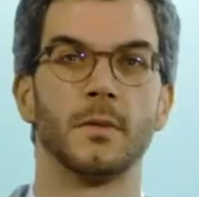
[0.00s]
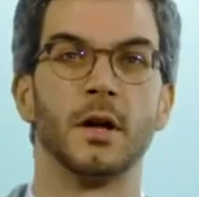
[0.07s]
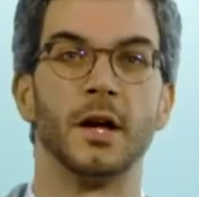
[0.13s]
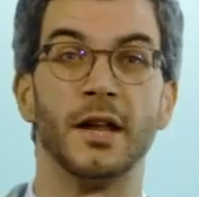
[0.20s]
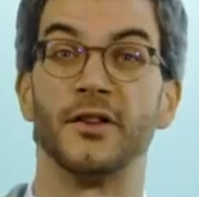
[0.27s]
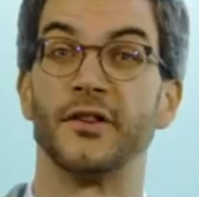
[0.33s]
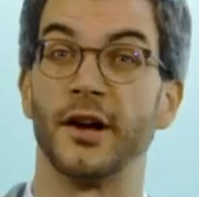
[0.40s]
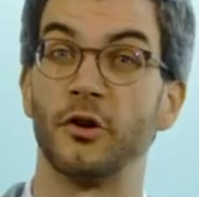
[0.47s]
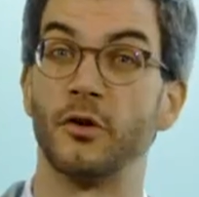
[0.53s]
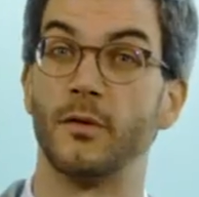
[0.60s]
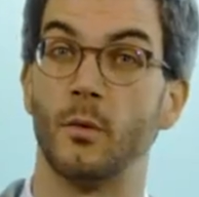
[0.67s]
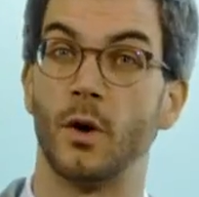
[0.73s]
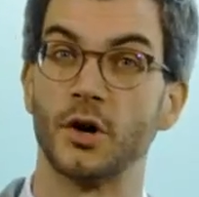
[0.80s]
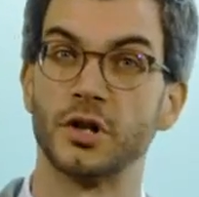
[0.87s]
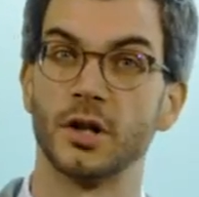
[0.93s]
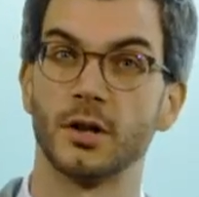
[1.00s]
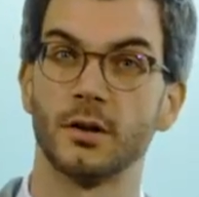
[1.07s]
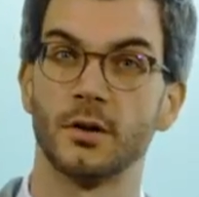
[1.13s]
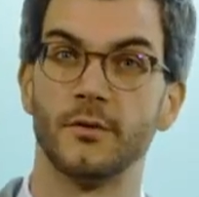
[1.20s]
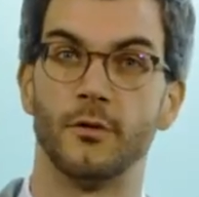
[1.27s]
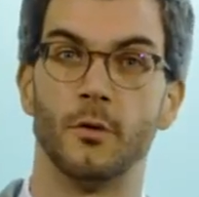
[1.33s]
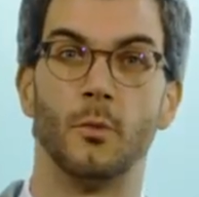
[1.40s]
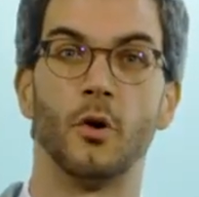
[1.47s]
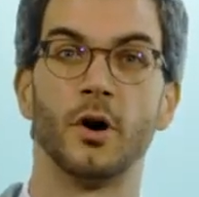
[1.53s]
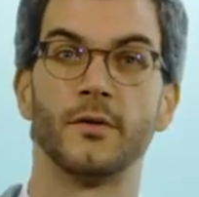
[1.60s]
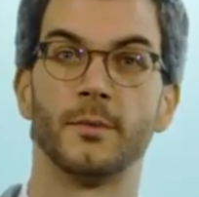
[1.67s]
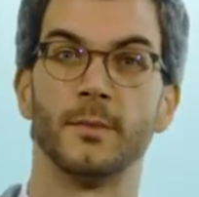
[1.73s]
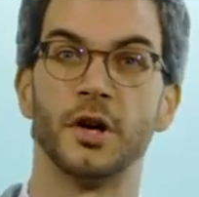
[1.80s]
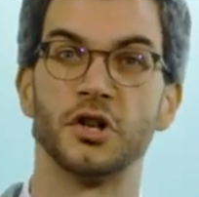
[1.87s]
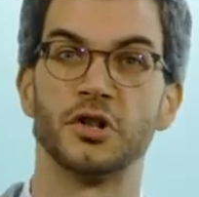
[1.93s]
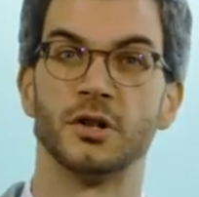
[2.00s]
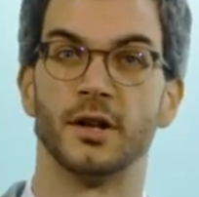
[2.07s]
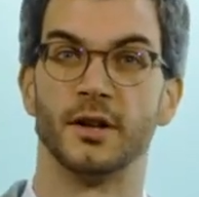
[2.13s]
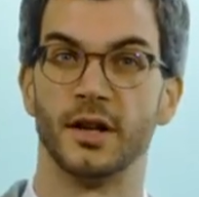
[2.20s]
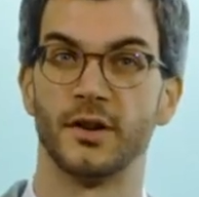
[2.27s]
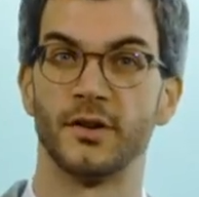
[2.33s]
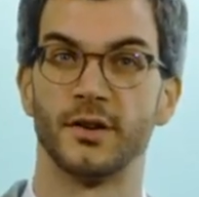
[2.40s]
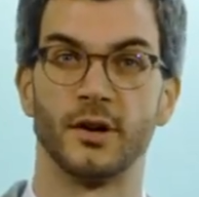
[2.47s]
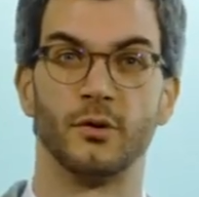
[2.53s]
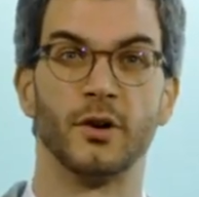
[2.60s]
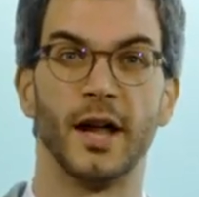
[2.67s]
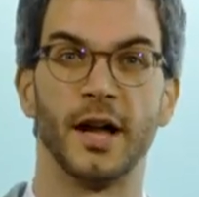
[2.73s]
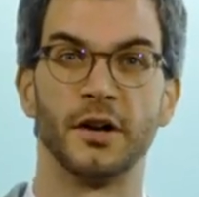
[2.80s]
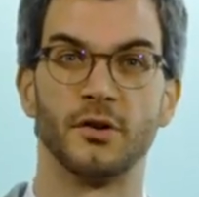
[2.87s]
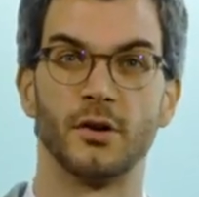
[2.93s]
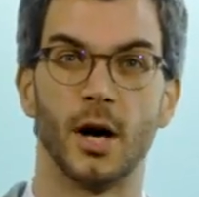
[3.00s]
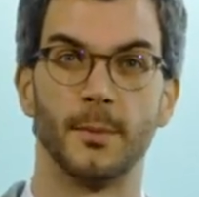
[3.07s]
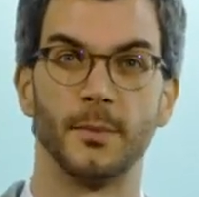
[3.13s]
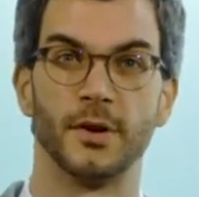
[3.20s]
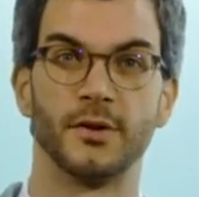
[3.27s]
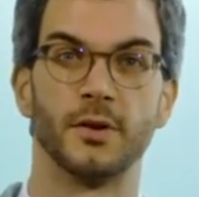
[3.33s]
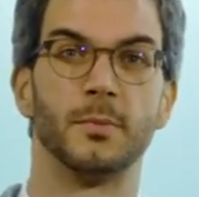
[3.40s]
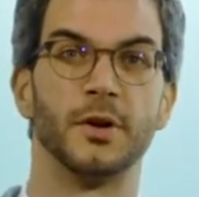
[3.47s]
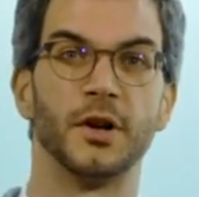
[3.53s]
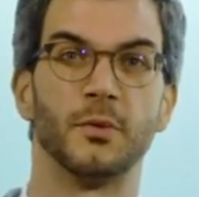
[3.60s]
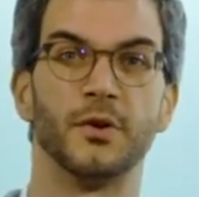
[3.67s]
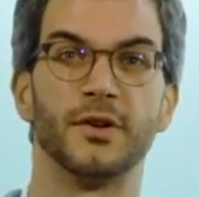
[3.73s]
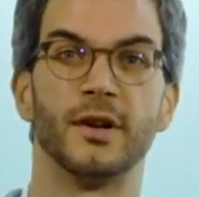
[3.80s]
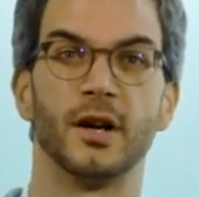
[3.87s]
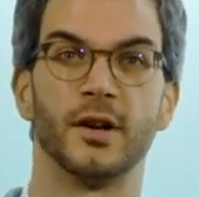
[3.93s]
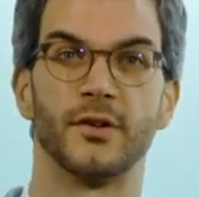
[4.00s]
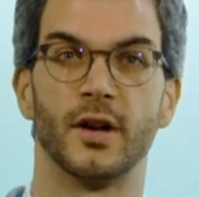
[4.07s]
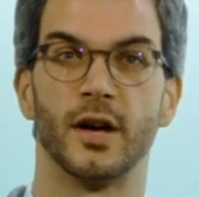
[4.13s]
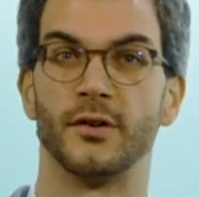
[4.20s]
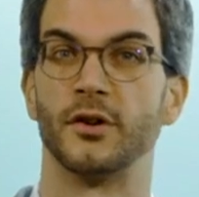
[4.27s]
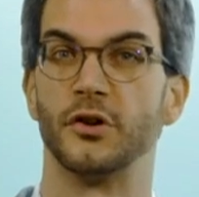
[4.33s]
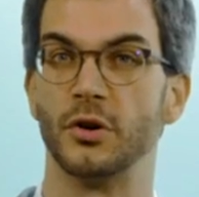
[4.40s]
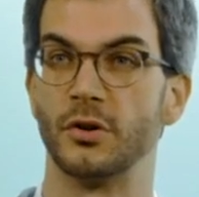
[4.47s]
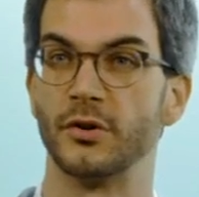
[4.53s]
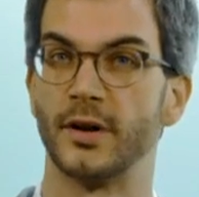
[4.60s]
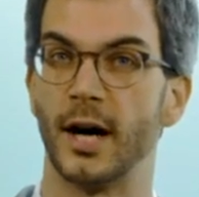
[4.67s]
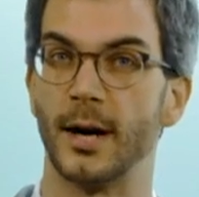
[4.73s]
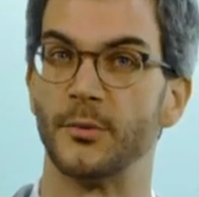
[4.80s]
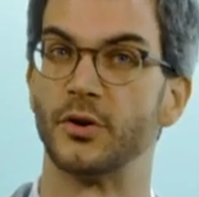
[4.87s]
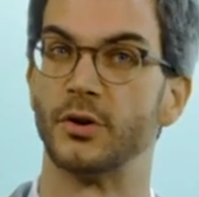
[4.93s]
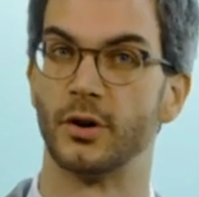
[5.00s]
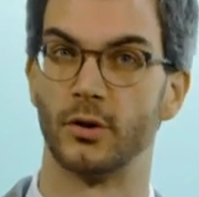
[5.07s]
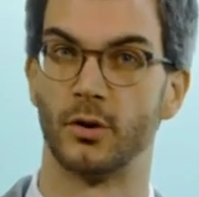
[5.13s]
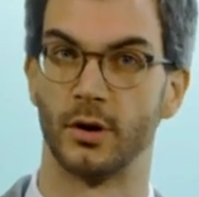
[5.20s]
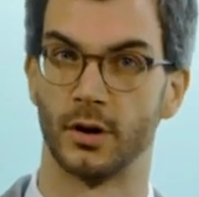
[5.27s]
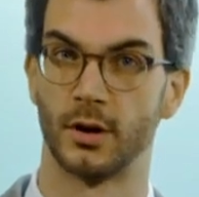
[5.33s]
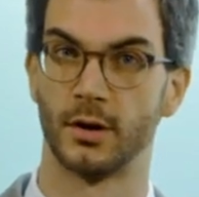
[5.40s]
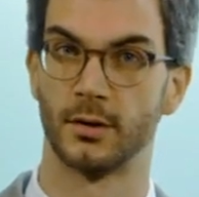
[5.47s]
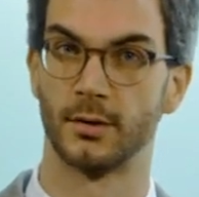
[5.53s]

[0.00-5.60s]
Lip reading: And thank you for watching. For more information on this and related topics, please visit us at eurotimes.org.